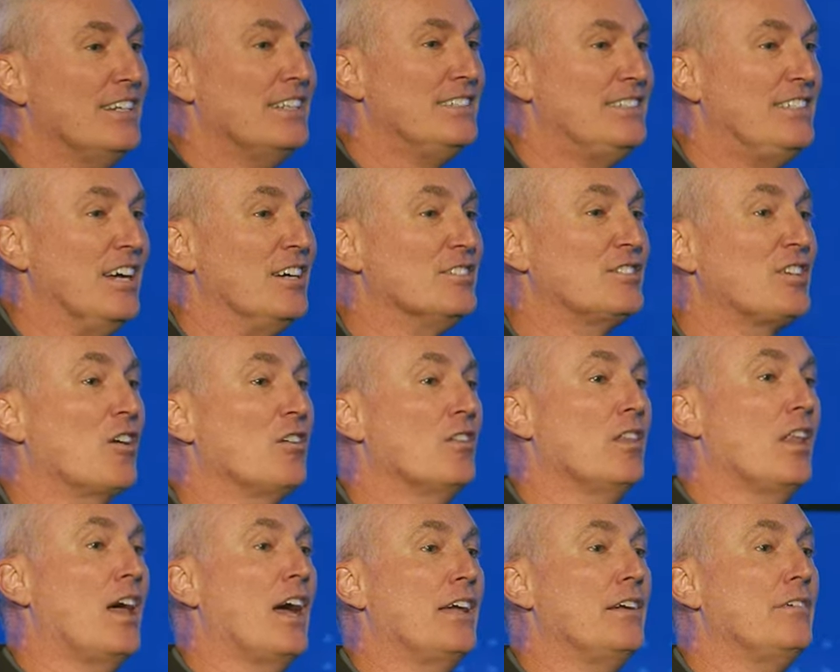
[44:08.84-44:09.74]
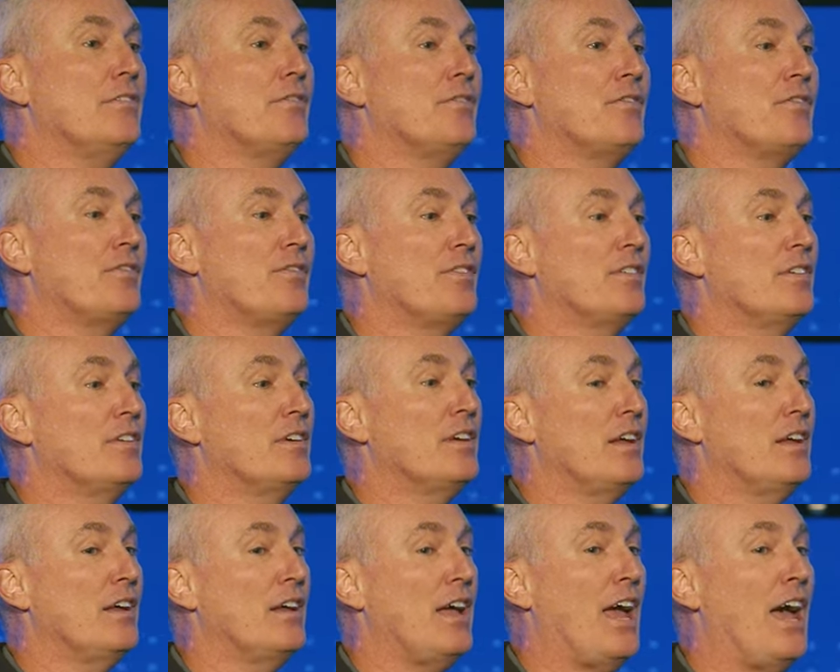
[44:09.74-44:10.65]
Does our life
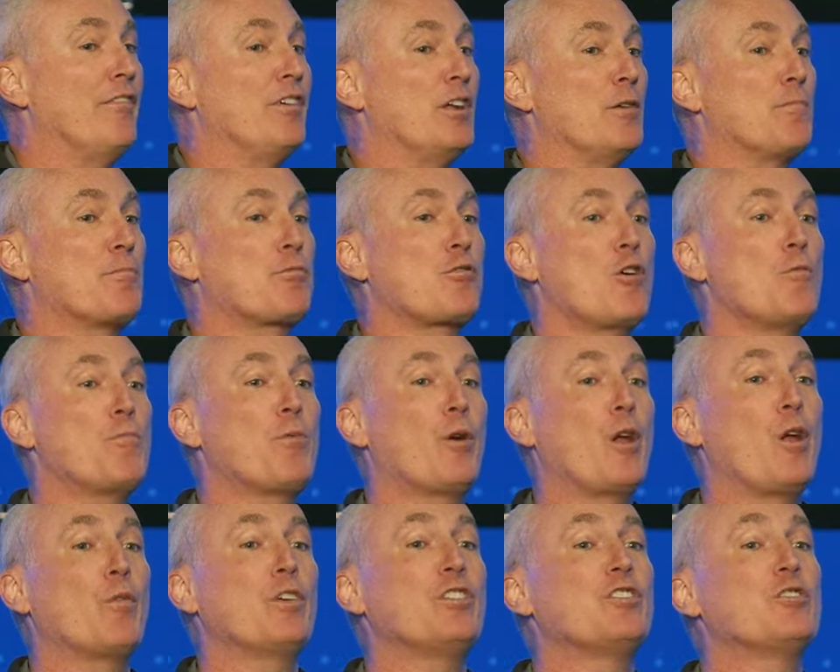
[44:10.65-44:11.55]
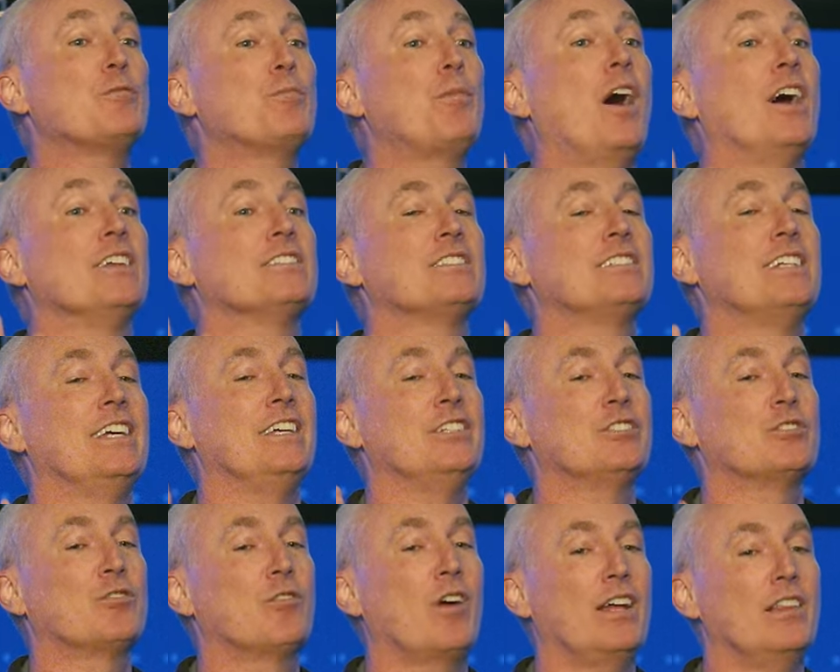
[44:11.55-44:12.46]
have an appropriate response to
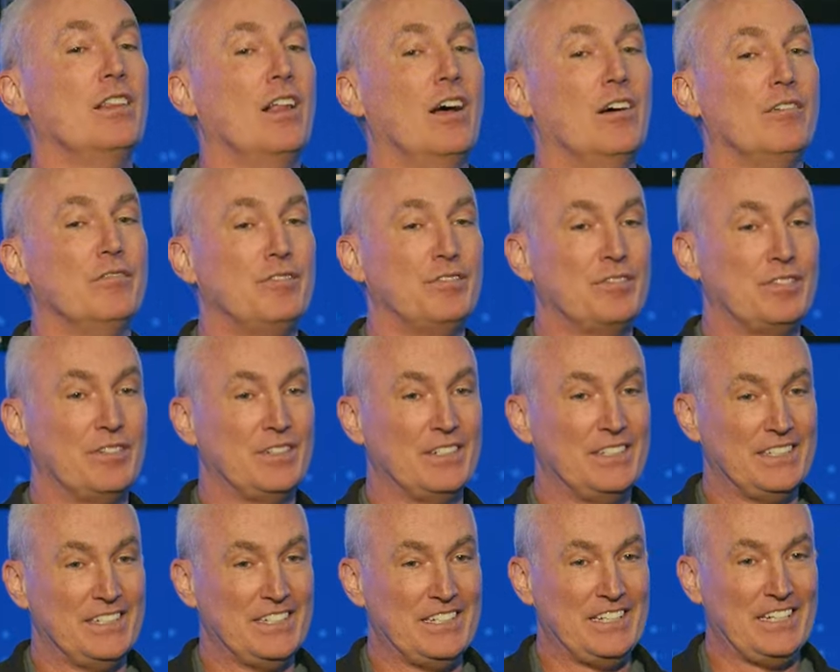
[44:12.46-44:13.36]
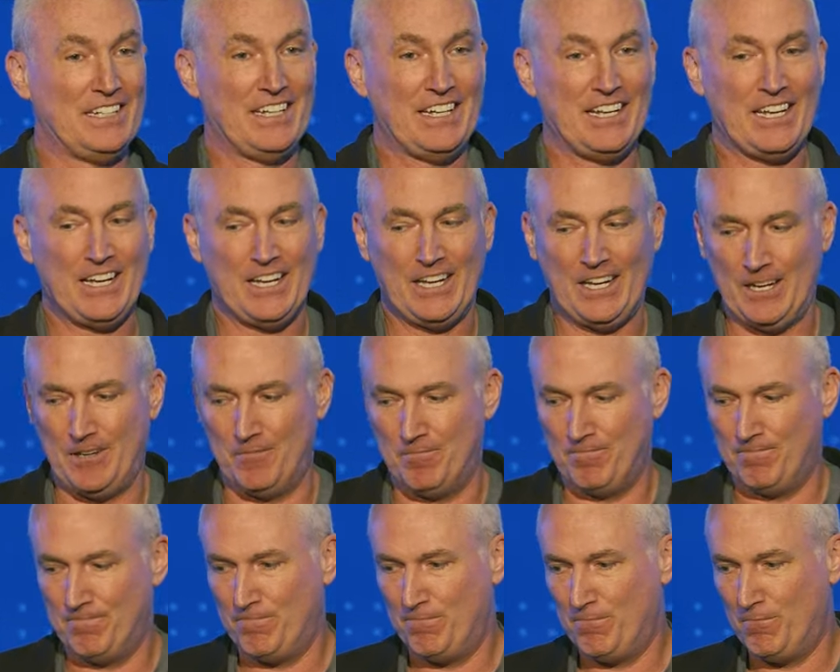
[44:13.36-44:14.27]
his great love? Um,
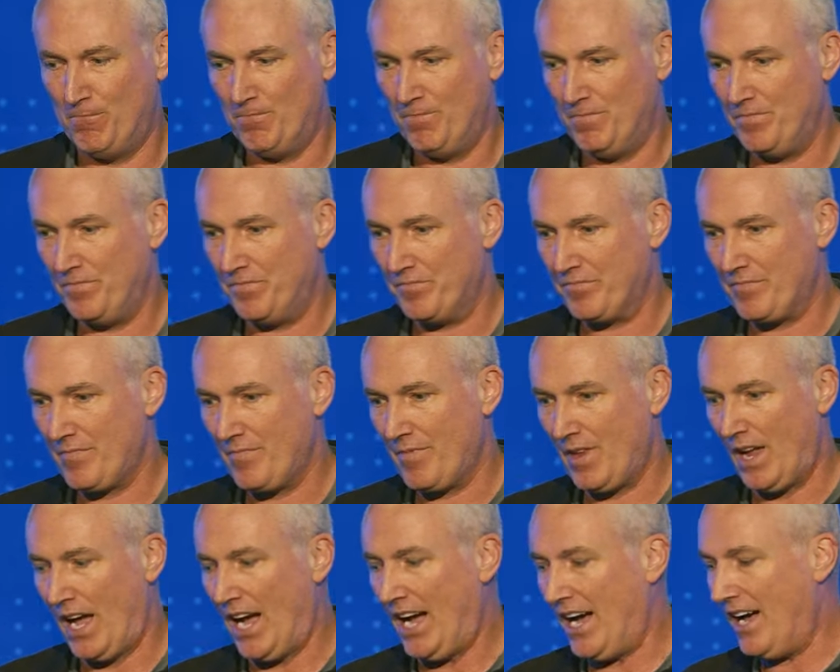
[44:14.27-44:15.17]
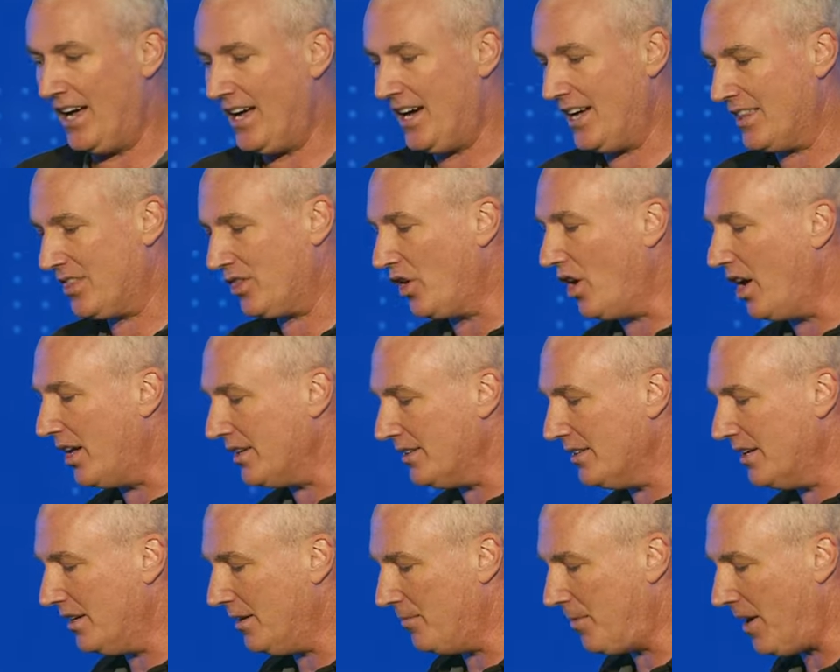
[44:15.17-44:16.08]
I, I
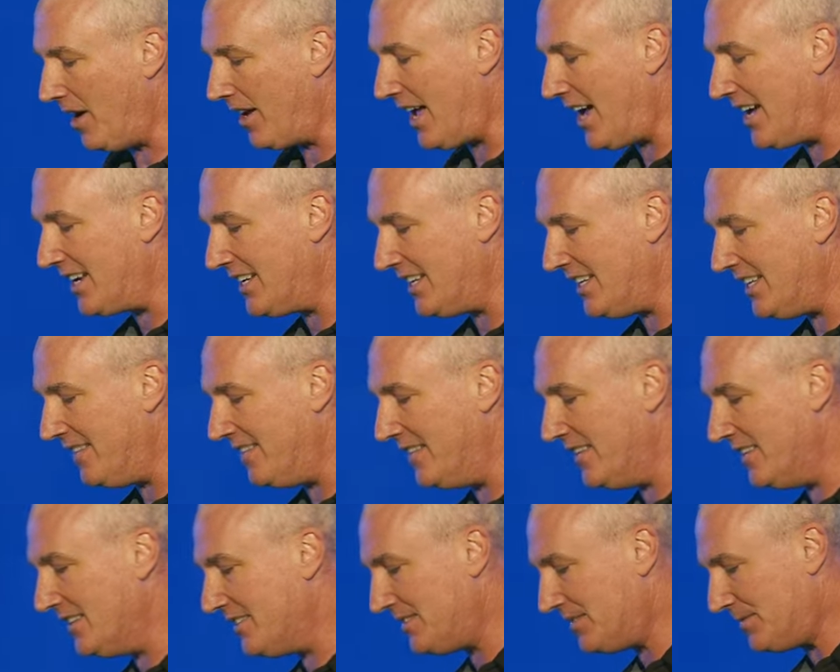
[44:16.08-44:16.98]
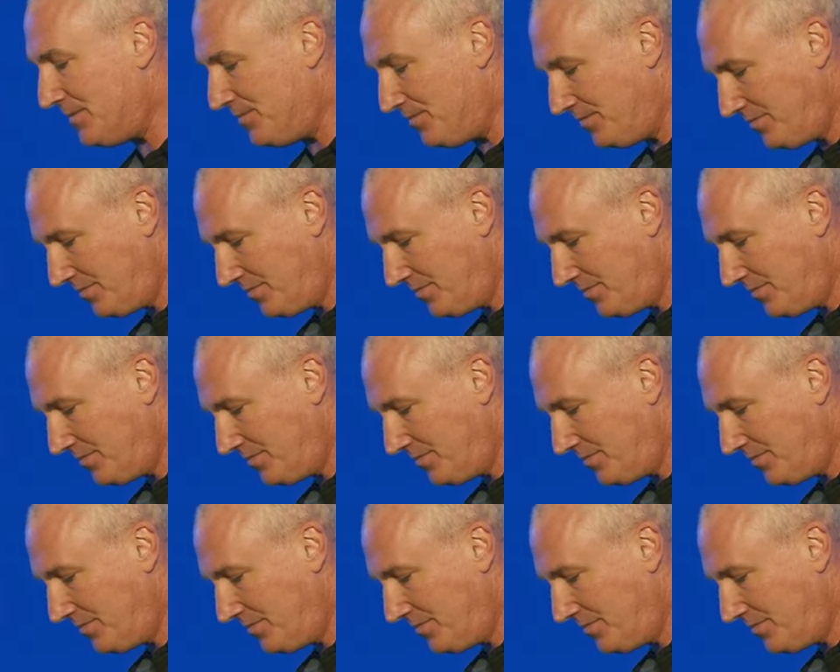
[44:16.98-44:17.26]
thought about how to end this,